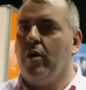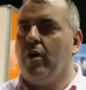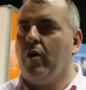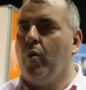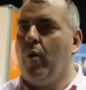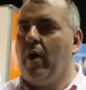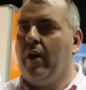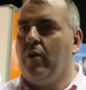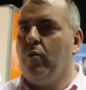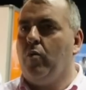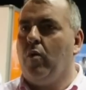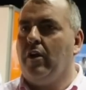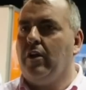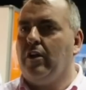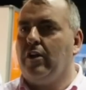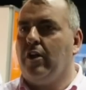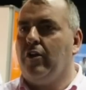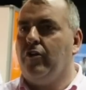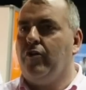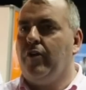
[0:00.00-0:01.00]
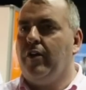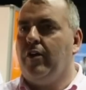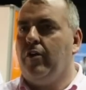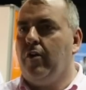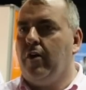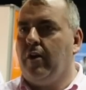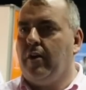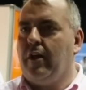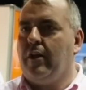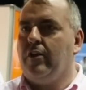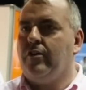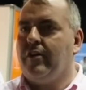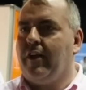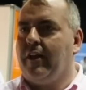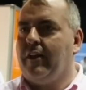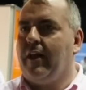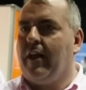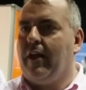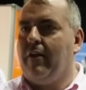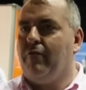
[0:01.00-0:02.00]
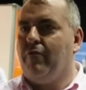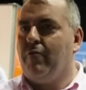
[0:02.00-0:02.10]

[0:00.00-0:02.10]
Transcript: work well in one country and you can then take that